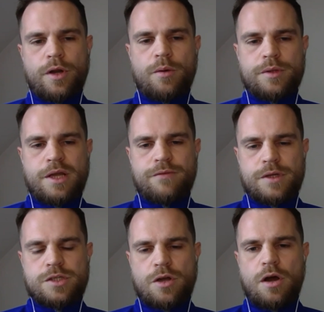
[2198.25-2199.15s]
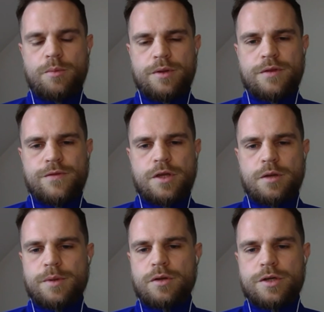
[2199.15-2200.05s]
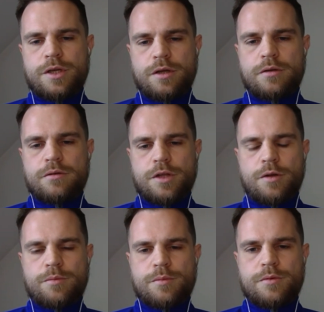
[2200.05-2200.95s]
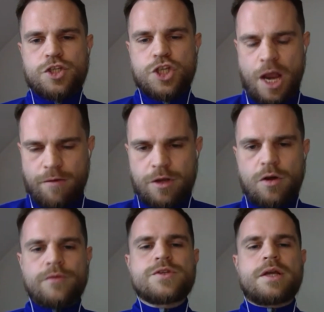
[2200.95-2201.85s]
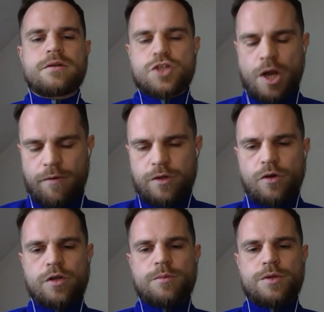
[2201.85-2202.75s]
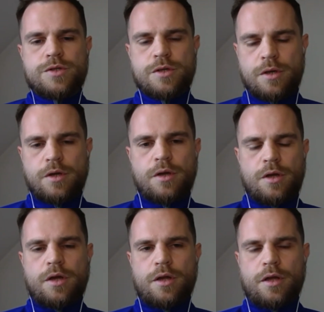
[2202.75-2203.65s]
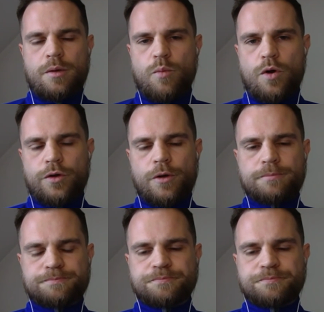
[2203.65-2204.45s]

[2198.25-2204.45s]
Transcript: I would definitely start with if you're going to be looking at, you know, sharing content, sharing documents, and whatnot.